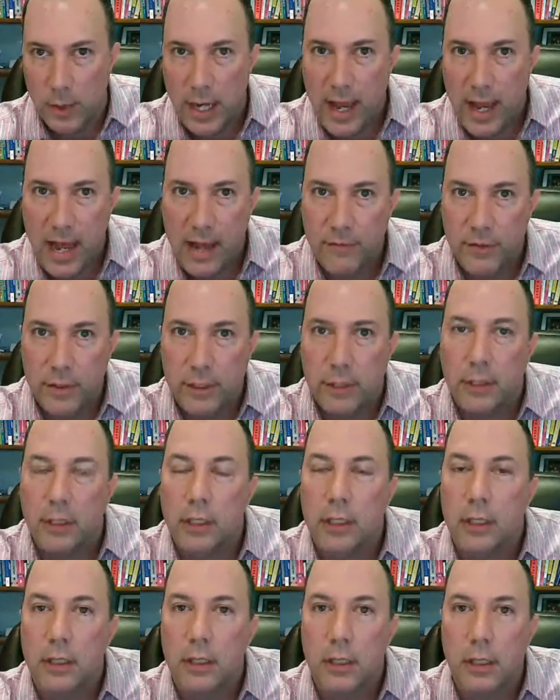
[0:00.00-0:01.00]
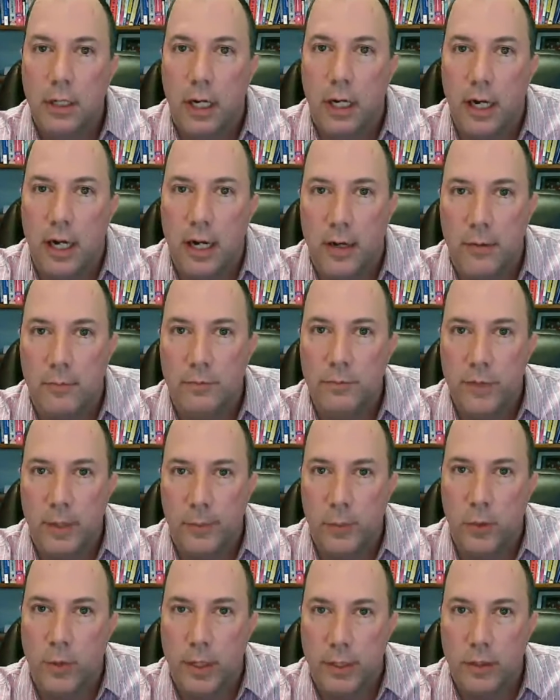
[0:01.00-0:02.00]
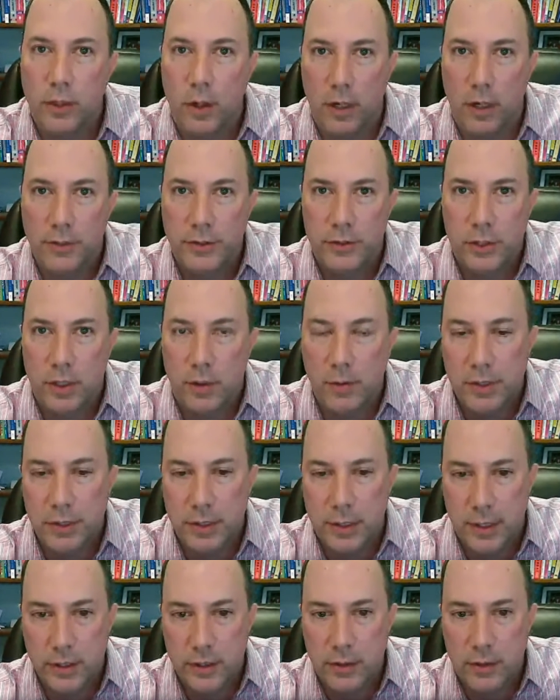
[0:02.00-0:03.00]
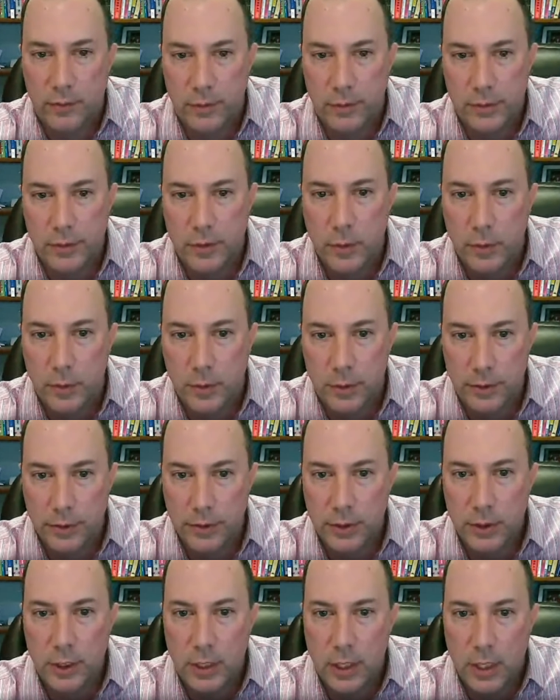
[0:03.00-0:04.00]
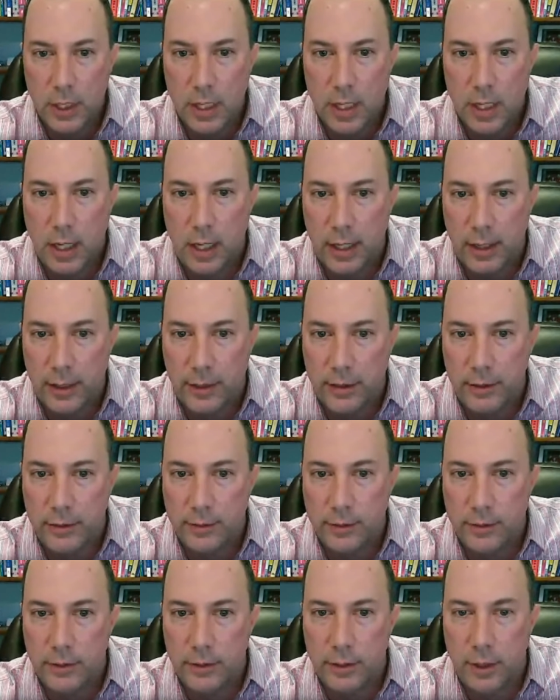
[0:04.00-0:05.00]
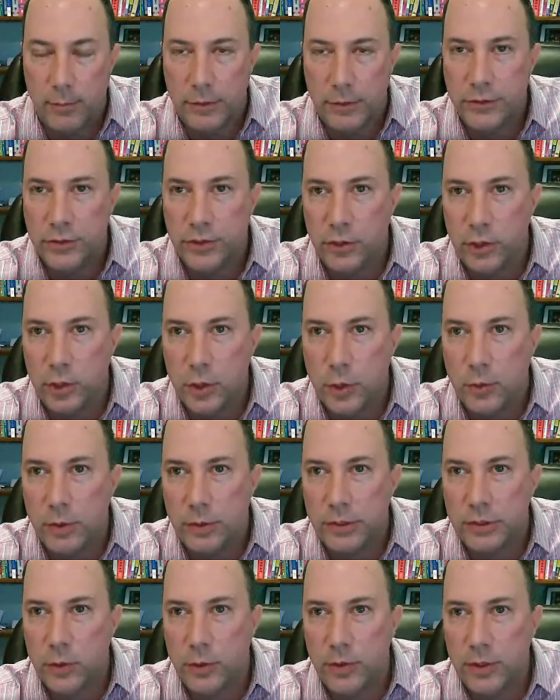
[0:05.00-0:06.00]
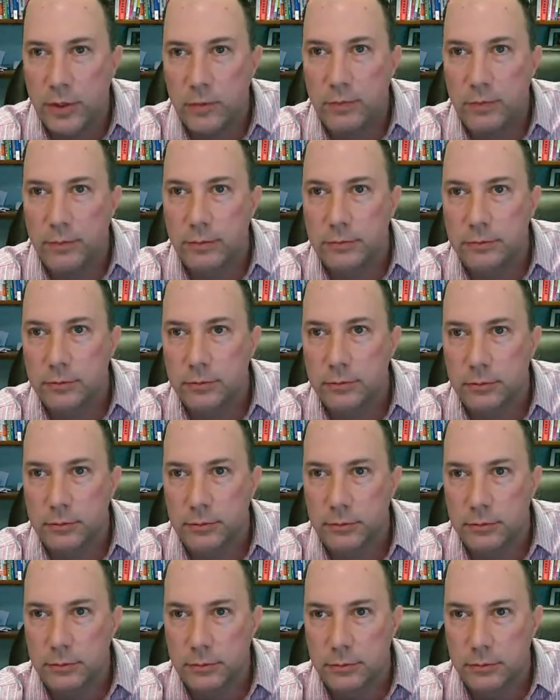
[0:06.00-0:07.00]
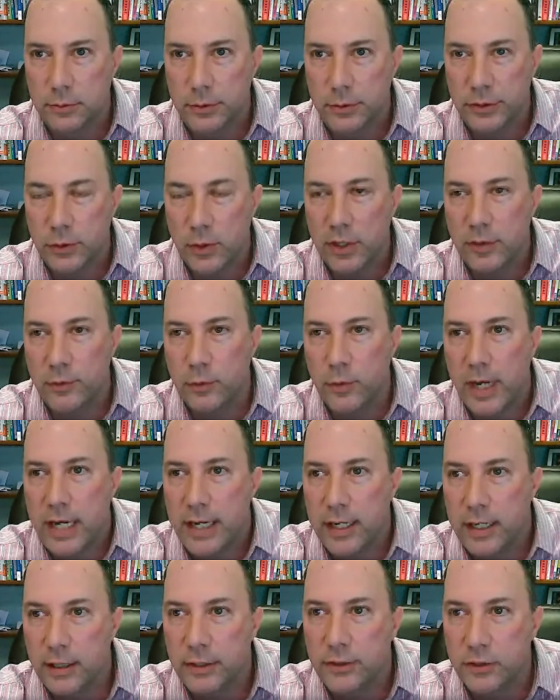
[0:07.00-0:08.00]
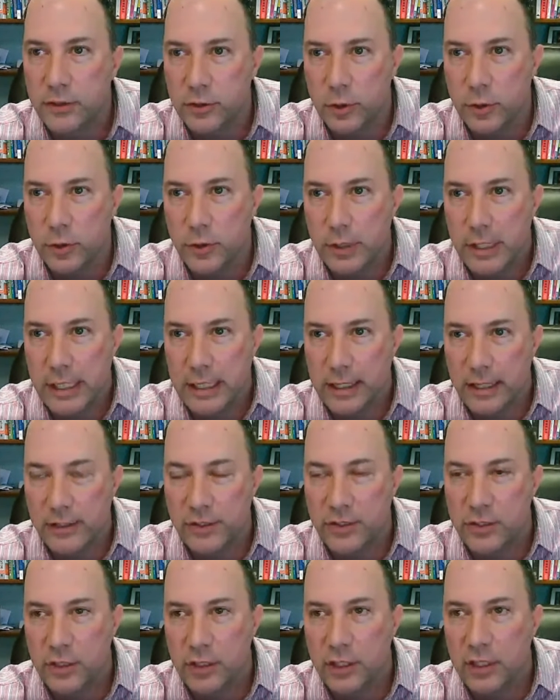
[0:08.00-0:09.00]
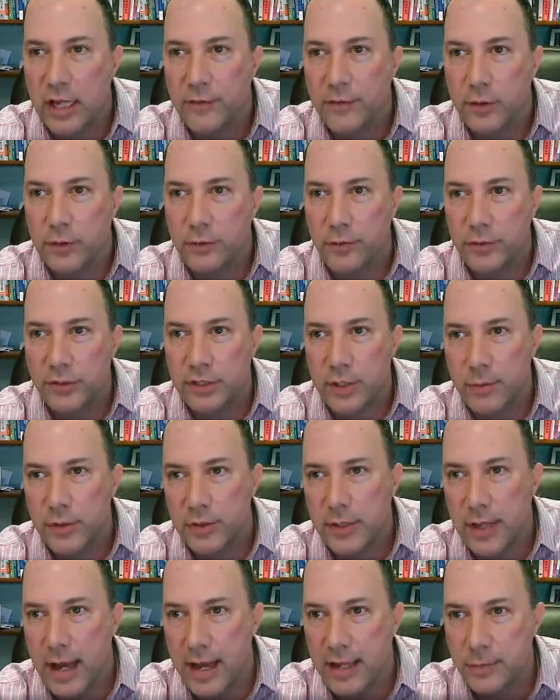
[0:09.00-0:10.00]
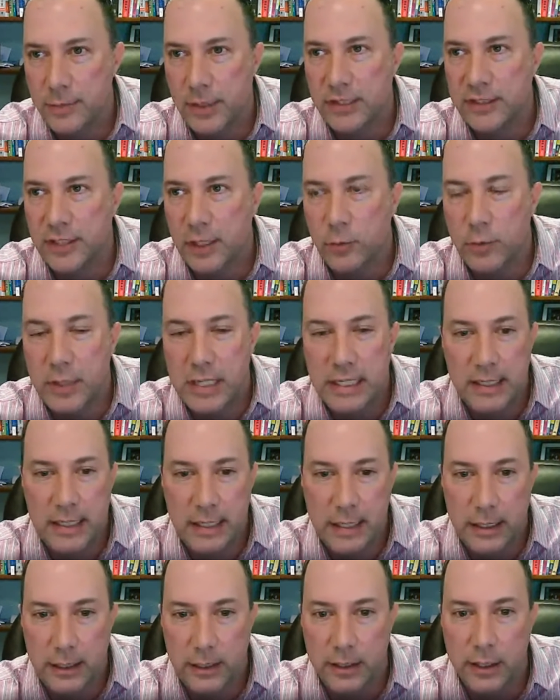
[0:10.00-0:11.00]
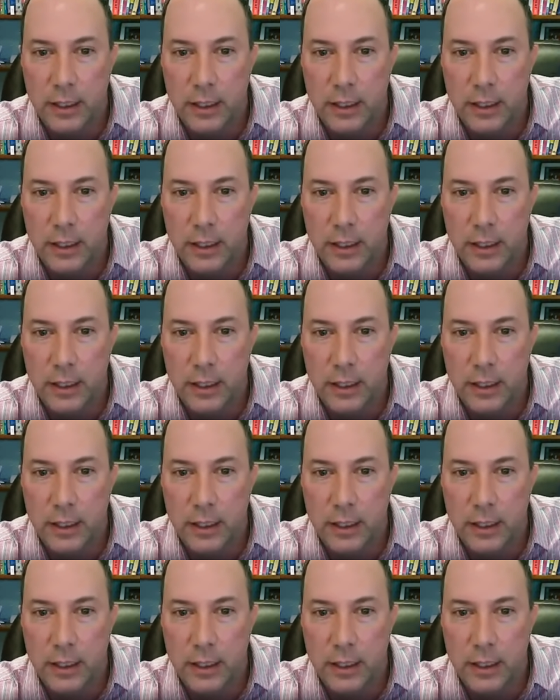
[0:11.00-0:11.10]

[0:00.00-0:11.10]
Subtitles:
haven't. Number one, cost is always an issue for schools. Number two, we're sort of waiting till it gets to the level for some of the aspects that we need.